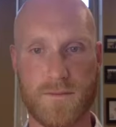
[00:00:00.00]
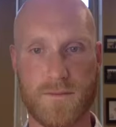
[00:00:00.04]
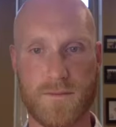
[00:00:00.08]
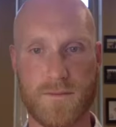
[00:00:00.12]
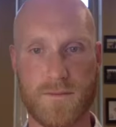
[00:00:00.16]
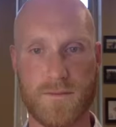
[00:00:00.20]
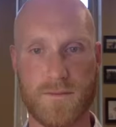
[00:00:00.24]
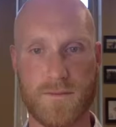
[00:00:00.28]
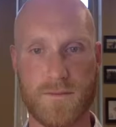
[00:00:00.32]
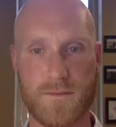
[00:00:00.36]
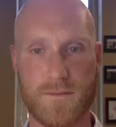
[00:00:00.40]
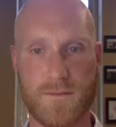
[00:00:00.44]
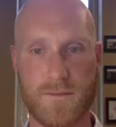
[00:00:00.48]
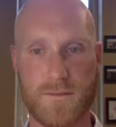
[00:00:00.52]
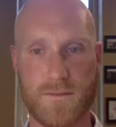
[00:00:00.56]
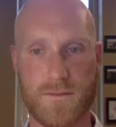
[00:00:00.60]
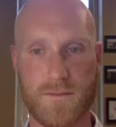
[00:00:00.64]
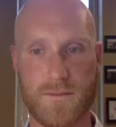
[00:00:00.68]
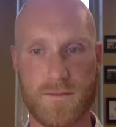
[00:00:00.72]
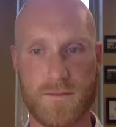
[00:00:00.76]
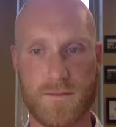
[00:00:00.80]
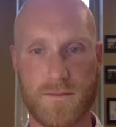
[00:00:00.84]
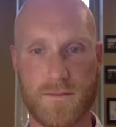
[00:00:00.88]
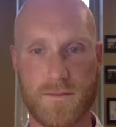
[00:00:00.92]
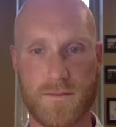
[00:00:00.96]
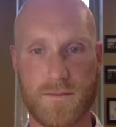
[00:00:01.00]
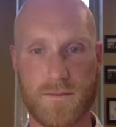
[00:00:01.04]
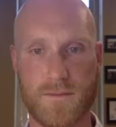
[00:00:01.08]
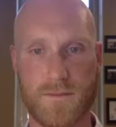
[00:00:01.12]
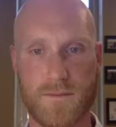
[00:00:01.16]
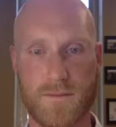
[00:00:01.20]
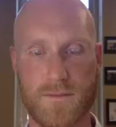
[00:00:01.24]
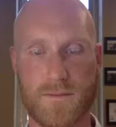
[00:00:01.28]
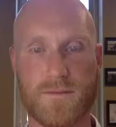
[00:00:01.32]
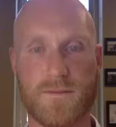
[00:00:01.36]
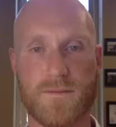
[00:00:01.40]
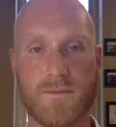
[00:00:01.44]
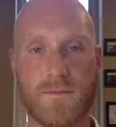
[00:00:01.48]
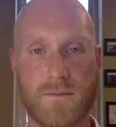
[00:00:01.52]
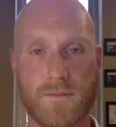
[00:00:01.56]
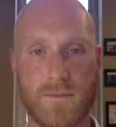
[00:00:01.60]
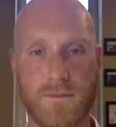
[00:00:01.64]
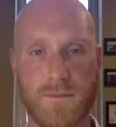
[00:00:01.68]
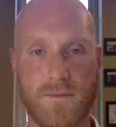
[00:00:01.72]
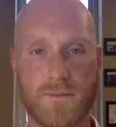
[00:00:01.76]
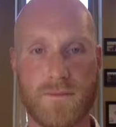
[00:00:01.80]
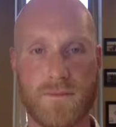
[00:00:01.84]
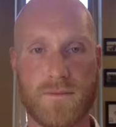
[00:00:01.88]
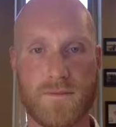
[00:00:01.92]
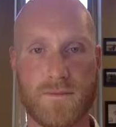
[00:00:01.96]

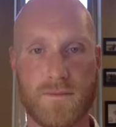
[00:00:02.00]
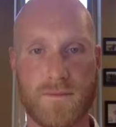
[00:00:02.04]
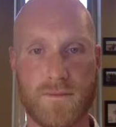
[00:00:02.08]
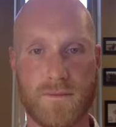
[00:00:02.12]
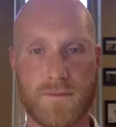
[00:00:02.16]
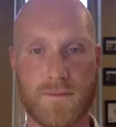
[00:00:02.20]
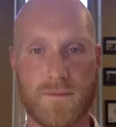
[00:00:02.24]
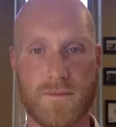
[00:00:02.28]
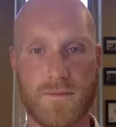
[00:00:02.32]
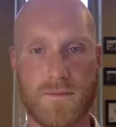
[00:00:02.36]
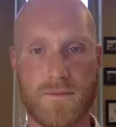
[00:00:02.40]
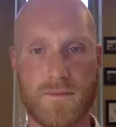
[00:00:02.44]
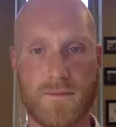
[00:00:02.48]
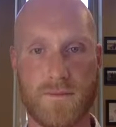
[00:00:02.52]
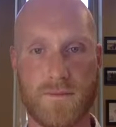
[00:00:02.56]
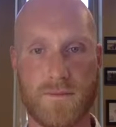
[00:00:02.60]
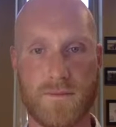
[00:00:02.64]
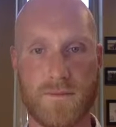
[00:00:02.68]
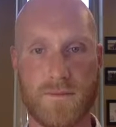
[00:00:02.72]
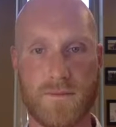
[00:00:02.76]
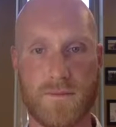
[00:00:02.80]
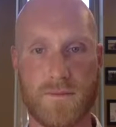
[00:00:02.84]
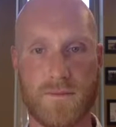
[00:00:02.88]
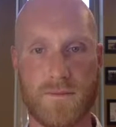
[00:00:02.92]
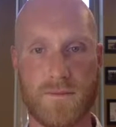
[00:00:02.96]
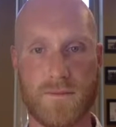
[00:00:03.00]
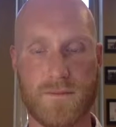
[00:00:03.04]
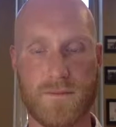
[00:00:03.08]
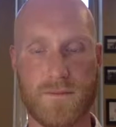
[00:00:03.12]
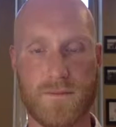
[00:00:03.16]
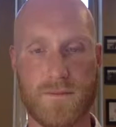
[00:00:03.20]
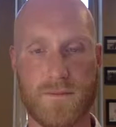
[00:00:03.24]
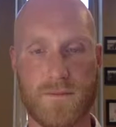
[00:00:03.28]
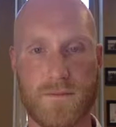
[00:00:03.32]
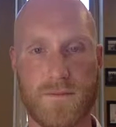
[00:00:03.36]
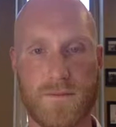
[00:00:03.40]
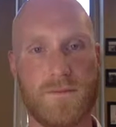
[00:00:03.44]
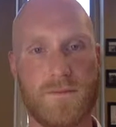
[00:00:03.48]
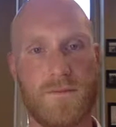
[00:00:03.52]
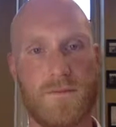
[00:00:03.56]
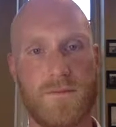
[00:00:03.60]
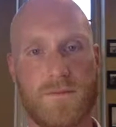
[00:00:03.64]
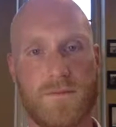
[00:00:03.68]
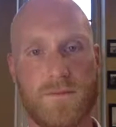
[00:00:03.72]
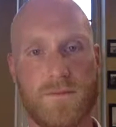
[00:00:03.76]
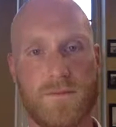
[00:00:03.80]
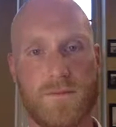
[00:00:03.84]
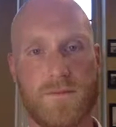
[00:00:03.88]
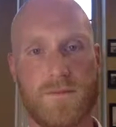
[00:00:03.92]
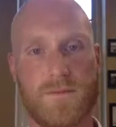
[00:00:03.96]

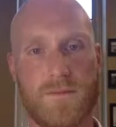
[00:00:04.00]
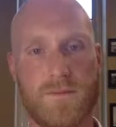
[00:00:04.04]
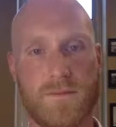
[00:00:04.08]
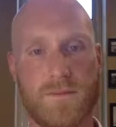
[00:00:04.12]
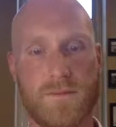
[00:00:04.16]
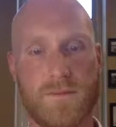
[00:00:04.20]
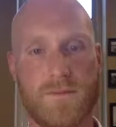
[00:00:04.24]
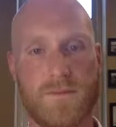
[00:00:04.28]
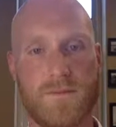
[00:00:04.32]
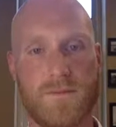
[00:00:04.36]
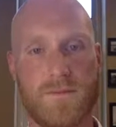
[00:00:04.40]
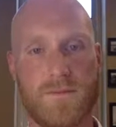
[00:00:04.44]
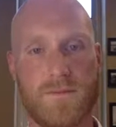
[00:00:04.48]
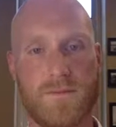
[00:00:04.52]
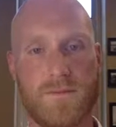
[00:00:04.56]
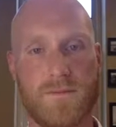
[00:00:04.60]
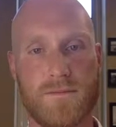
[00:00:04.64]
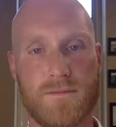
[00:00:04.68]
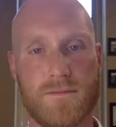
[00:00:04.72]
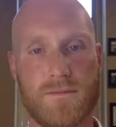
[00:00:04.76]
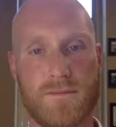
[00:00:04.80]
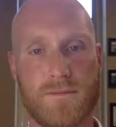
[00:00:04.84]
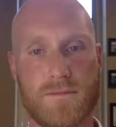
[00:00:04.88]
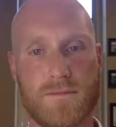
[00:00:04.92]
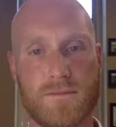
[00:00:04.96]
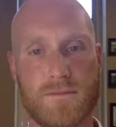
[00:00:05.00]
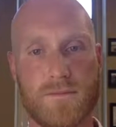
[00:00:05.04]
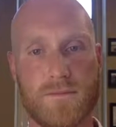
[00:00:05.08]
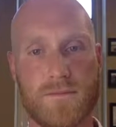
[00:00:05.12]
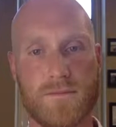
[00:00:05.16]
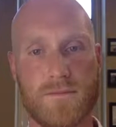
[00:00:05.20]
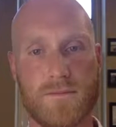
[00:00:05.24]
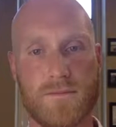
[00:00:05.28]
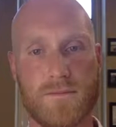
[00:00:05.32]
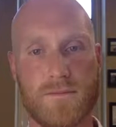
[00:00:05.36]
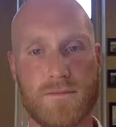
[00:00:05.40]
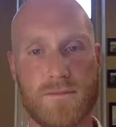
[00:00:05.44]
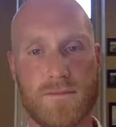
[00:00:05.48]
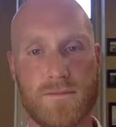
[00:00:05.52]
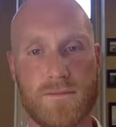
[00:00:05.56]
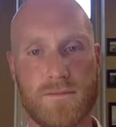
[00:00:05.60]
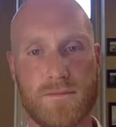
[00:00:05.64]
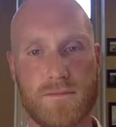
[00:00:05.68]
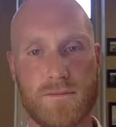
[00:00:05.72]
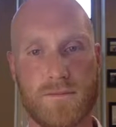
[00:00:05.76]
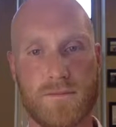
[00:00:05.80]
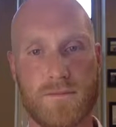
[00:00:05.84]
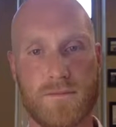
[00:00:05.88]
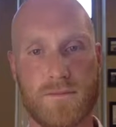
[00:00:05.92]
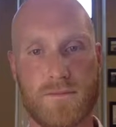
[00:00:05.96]

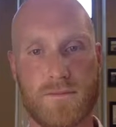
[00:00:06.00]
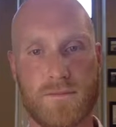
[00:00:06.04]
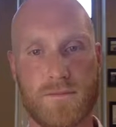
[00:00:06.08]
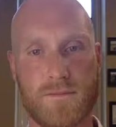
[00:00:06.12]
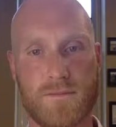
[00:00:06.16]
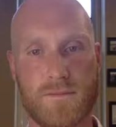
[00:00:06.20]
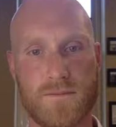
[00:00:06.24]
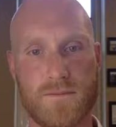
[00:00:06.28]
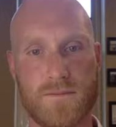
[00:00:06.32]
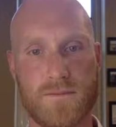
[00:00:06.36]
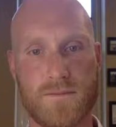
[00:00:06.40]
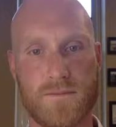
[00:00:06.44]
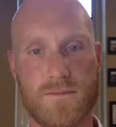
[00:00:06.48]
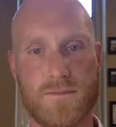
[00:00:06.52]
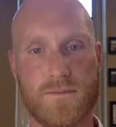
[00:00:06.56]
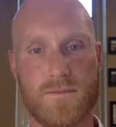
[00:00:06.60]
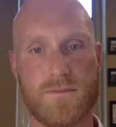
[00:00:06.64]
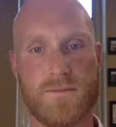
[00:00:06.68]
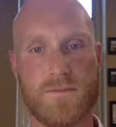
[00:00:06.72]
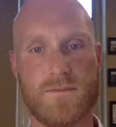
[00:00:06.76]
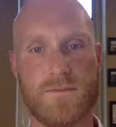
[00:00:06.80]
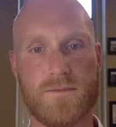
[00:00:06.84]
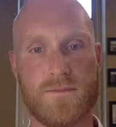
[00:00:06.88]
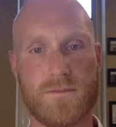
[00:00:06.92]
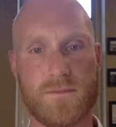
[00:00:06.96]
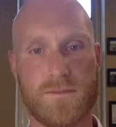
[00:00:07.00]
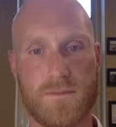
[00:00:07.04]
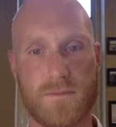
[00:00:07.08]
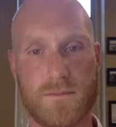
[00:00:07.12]
(not speaking)